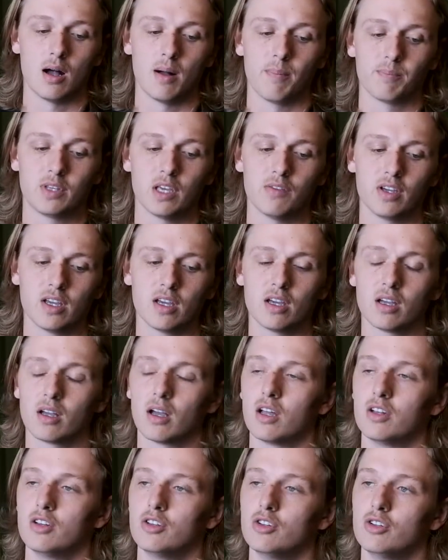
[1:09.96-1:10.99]
Giving it
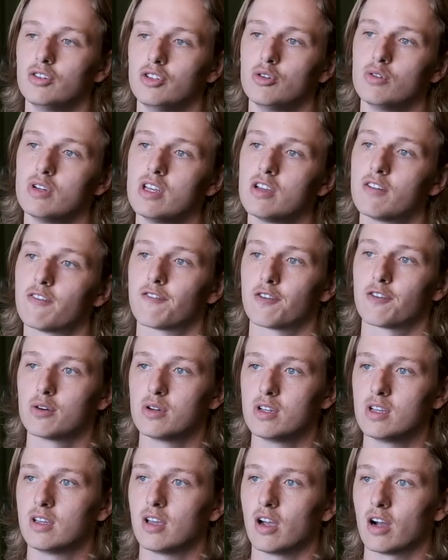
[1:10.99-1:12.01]
a unique
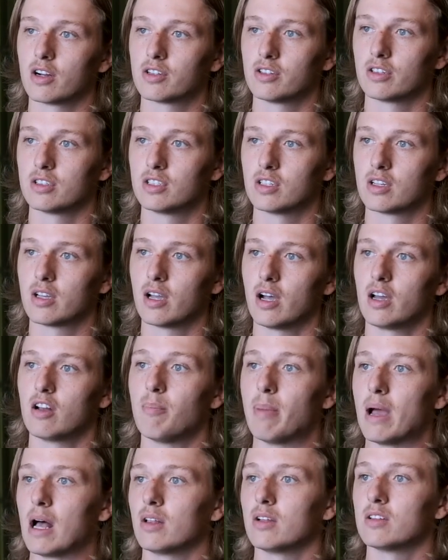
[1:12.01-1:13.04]
fruity character to kind of
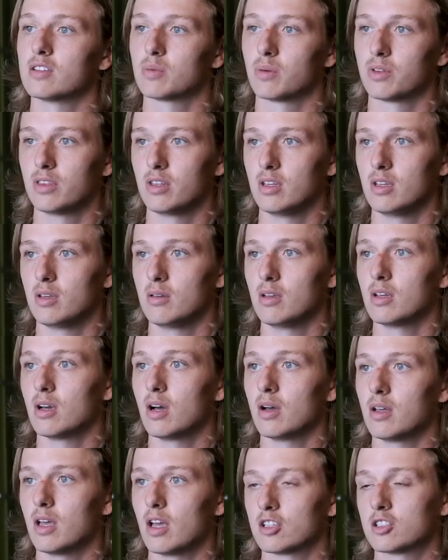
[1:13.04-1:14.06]
balance with the
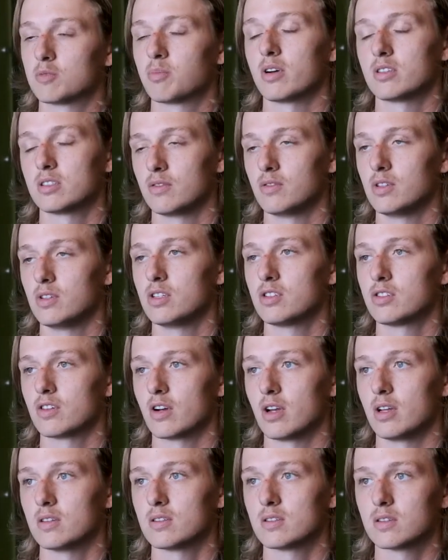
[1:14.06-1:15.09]
expressive yeast
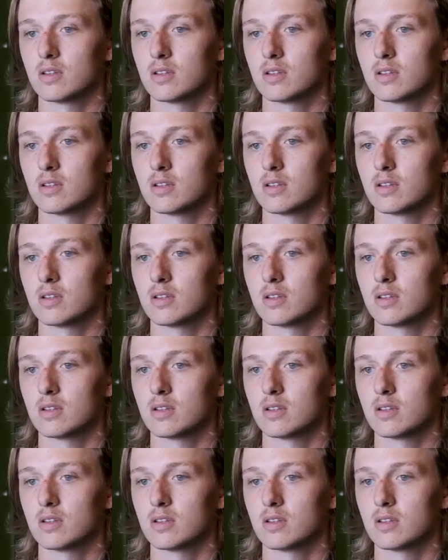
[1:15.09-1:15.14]
strains.